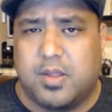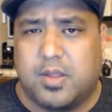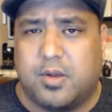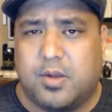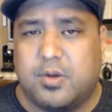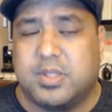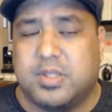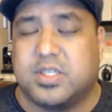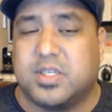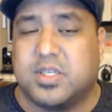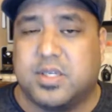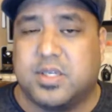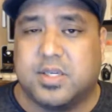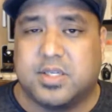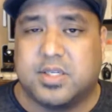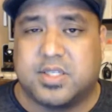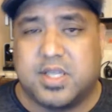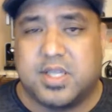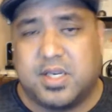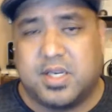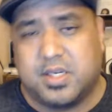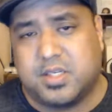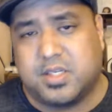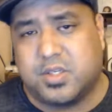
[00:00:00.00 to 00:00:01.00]
there isn't a
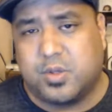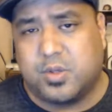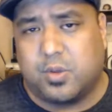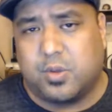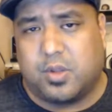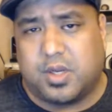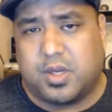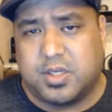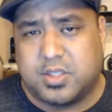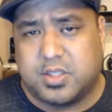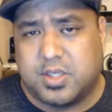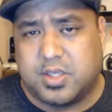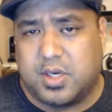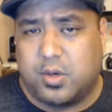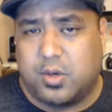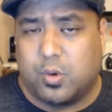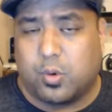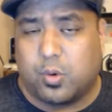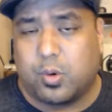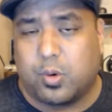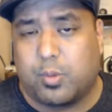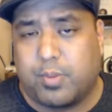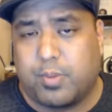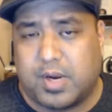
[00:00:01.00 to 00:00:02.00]
set in stone launch date
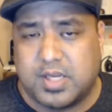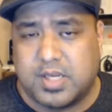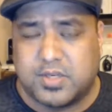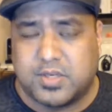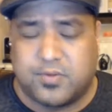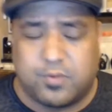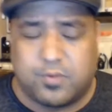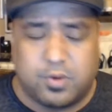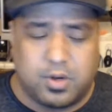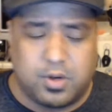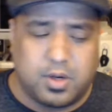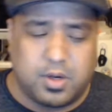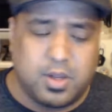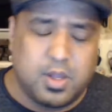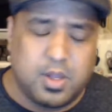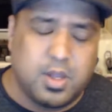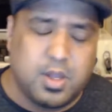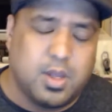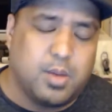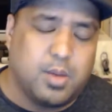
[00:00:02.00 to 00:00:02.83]
or a price for it.